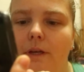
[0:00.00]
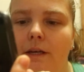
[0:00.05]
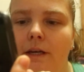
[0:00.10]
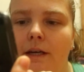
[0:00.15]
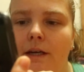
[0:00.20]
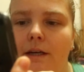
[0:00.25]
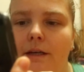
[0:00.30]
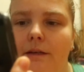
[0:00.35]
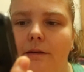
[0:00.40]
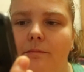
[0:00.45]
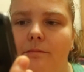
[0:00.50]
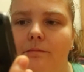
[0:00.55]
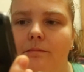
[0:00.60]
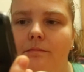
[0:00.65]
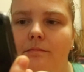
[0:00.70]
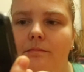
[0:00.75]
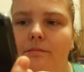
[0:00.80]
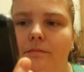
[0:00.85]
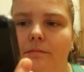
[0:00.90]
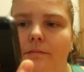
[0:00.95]
um
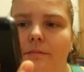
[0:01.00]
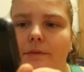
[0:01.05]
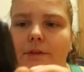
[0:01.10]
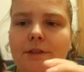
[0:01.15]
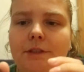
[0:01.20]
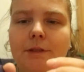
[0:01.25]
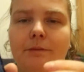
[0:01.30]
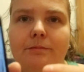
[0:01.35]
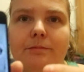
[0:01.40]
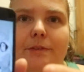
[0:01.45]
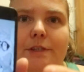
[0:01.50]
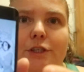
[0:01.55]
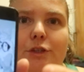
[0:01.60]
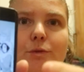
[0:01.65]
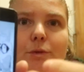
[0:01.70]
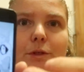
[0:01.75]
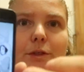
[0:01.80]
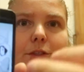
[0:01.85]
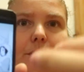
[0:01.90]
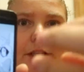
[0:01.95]
some
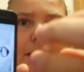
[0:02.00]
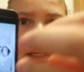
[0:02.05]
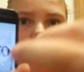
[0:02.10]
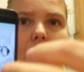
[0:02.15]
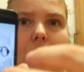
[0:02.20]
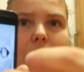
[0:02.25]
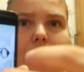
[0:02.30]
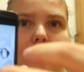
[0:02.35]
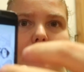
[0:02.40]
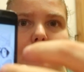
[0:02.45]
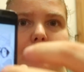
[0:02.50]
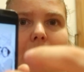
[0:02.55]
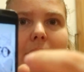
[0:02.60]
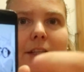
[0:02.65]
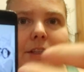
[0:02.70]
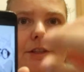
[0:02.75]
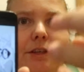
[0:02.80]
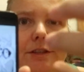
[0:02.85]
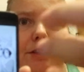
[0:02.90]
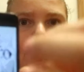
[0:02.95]
visuals like on
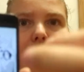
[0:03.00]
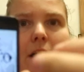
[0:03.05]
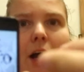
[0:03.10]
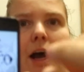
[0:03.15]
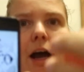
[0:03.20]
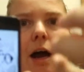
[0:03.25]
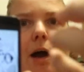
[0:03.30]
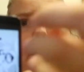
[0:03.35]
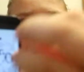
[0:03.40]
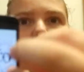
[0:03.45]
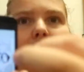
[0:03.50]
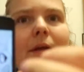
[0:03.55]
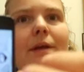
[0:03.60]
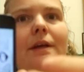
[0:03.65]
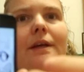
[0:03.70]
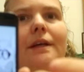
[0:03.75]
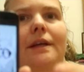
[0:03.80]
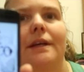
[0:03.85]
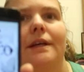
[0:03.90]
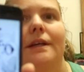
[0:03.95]
placed on top
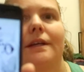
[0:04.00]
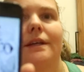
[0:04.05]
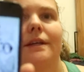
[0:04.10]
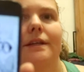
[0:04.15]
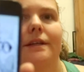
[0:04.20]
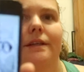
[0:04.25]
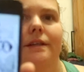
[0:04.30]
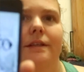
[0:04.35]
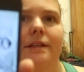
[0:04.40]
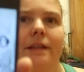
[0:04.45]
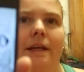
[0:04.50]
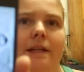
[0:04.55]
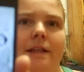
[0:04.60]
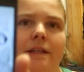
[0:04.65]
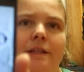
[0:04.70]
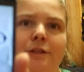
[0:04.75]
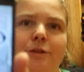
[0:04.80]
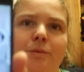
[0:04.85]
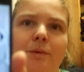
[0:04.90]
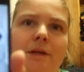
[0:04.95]
like
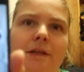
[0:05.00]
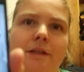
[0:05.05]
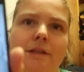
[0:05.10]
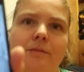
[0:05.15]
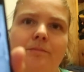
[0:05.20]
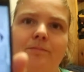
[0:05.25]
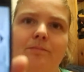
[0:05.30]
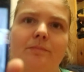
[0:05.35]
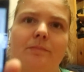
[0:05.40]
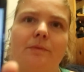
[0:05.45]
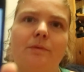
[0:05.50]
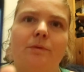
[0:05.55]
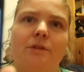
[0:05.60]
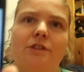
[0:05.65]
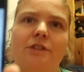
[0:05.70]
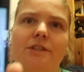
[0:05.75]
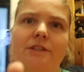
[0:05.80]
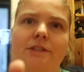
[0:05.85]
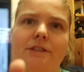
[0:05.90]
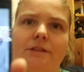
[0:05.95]
this one
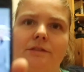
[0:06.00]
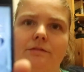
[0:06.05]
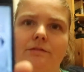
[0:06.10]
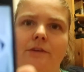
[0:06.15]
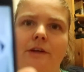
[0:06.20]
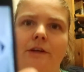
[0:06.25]
which isn't